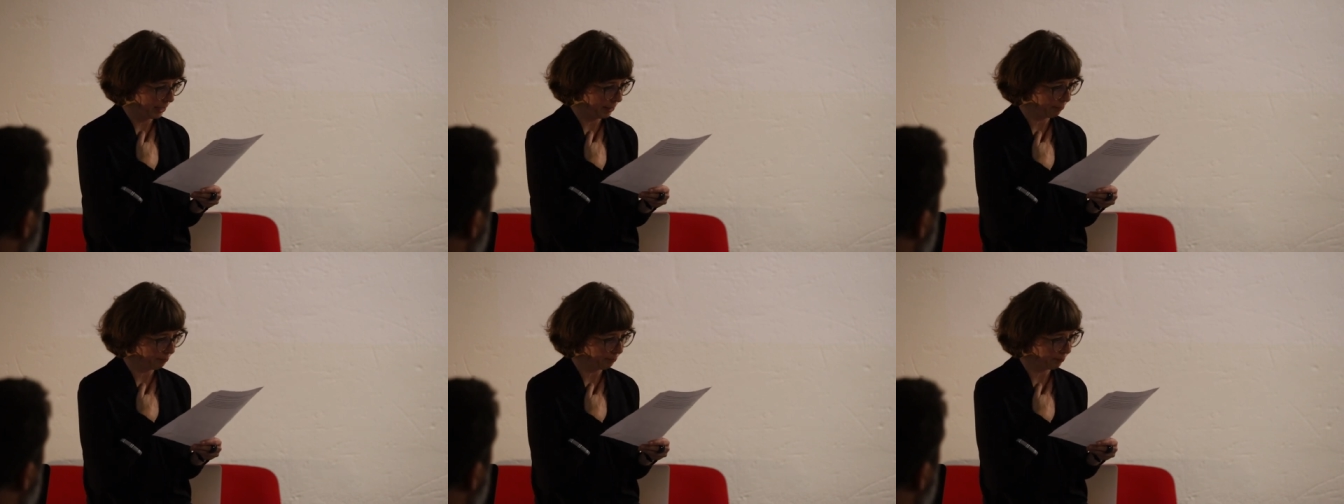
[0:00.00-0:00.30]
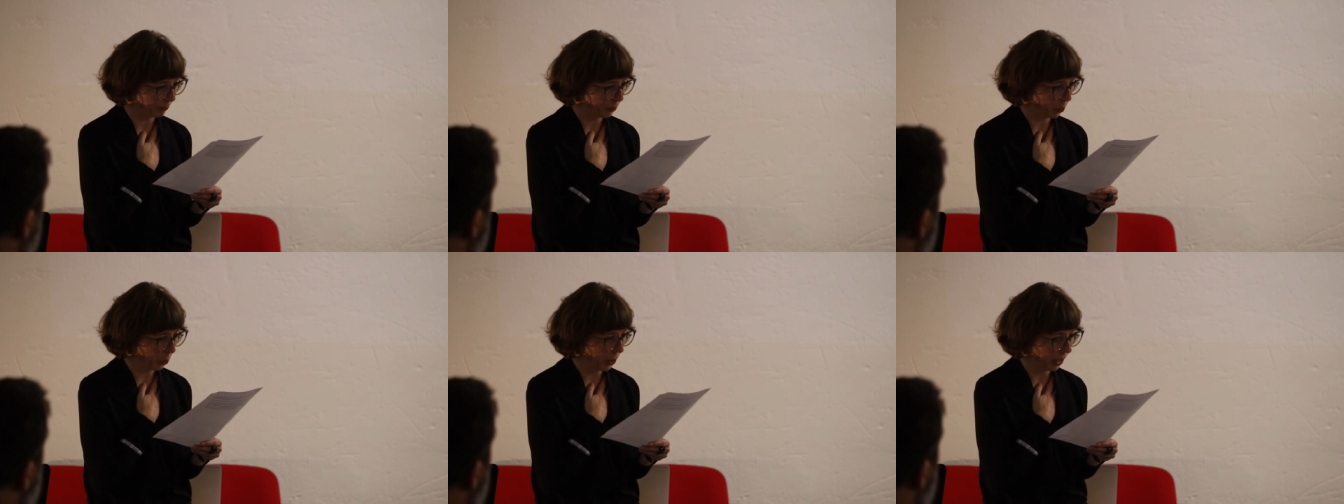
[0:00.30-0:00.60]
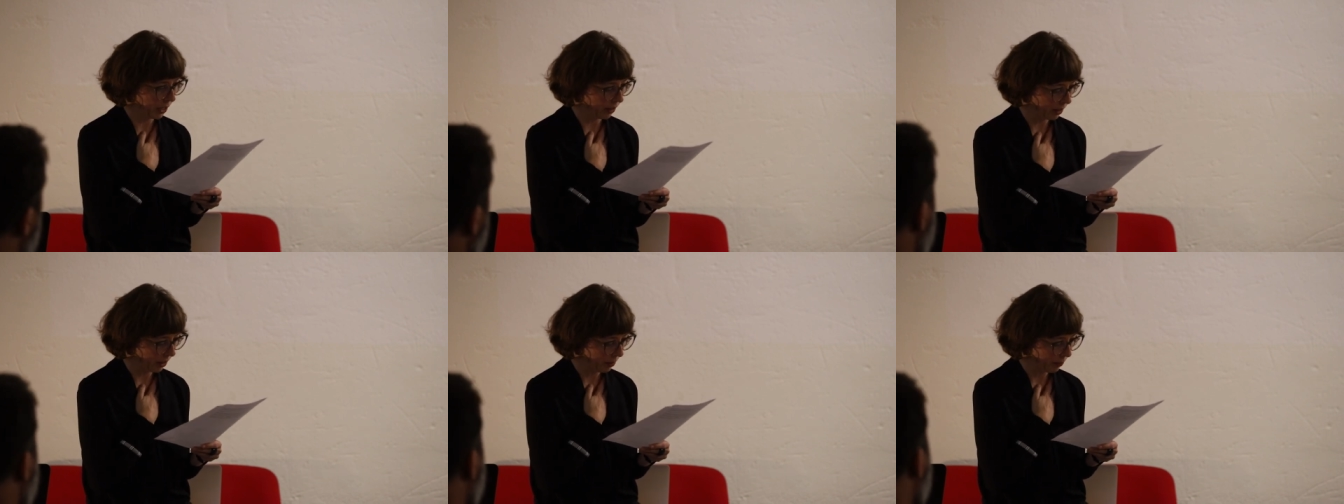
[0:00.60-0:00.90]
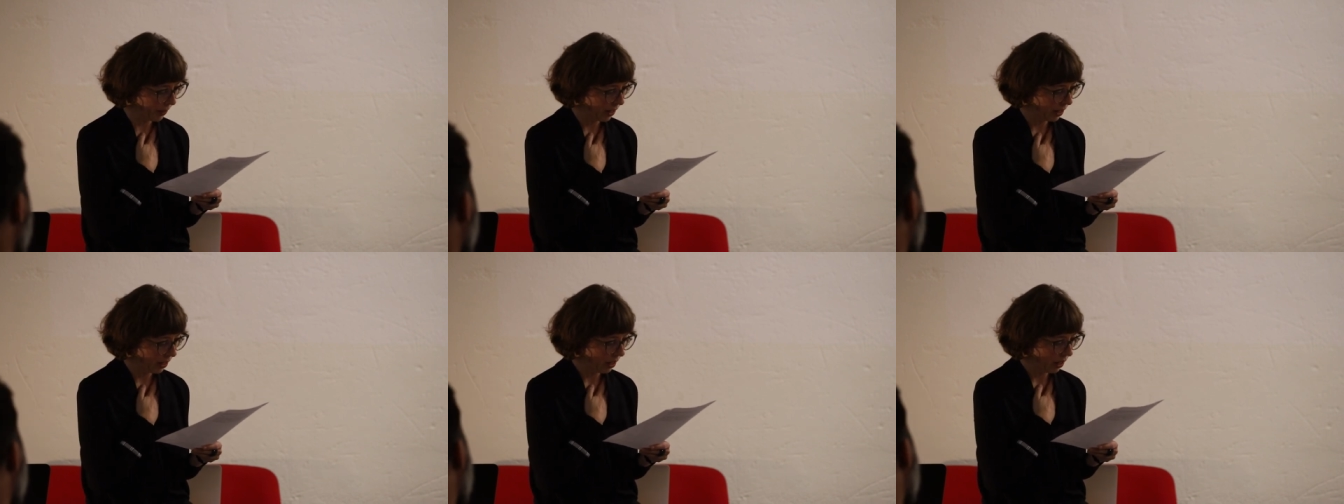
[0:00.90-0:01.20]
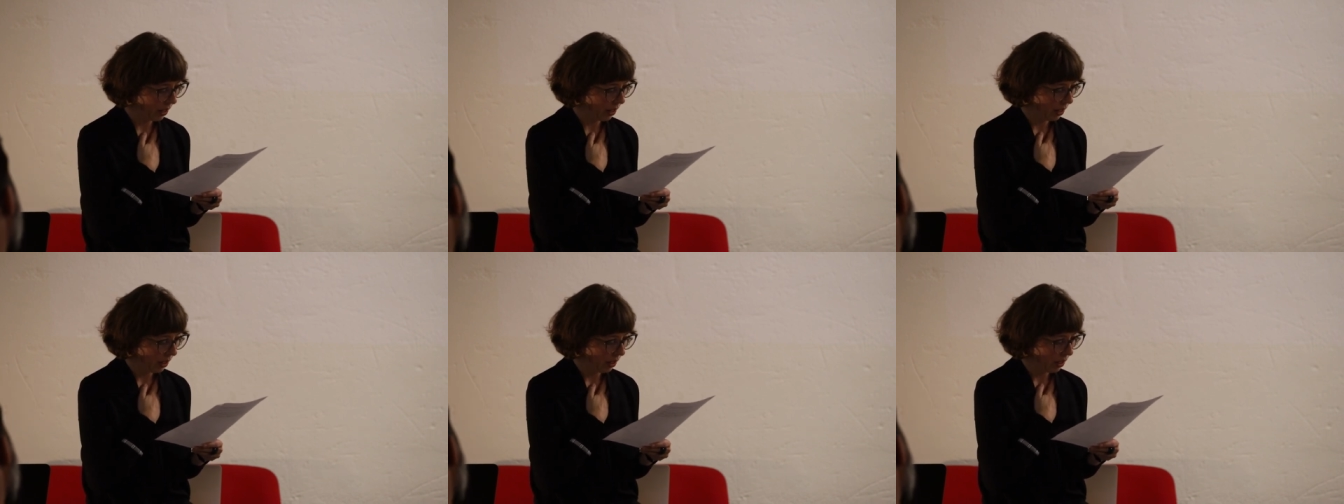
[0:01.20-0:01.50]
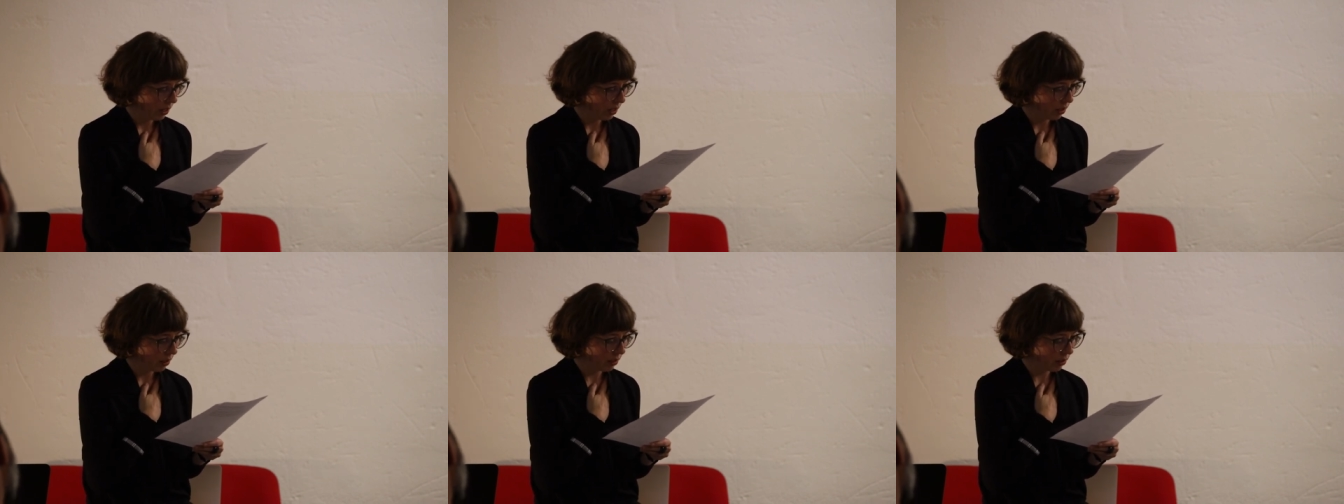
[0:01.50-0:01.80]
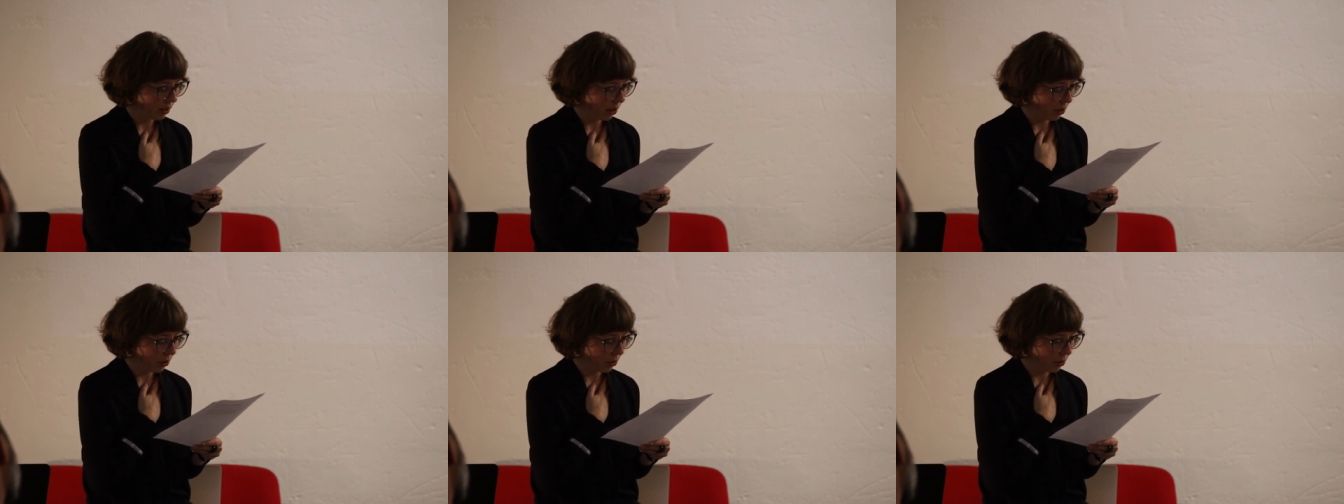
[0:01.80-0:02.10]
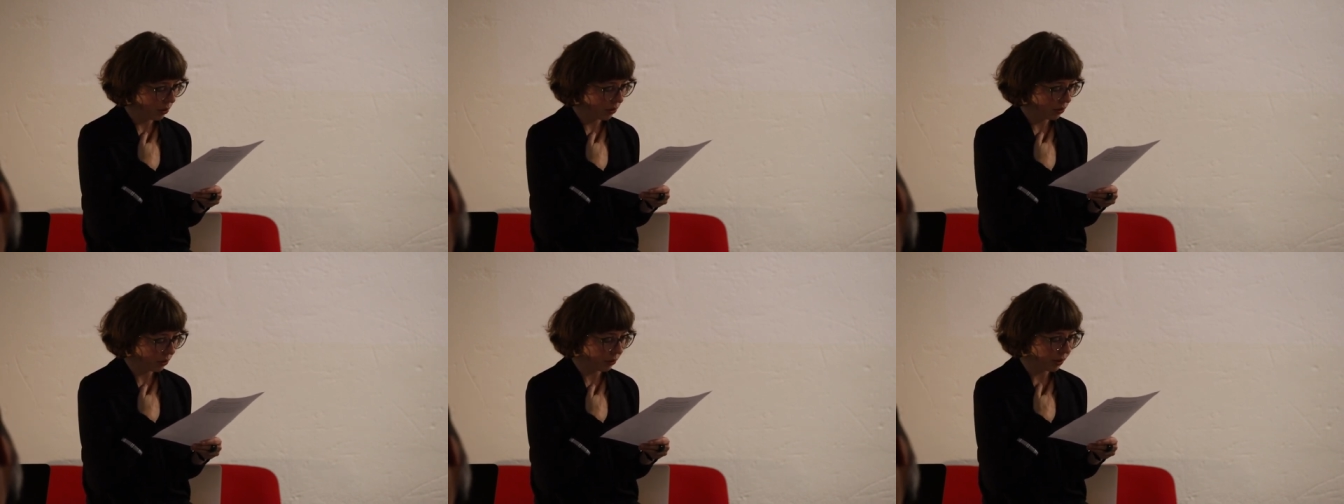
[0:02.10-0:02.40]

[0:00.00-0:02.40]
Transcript: um, quickly. So,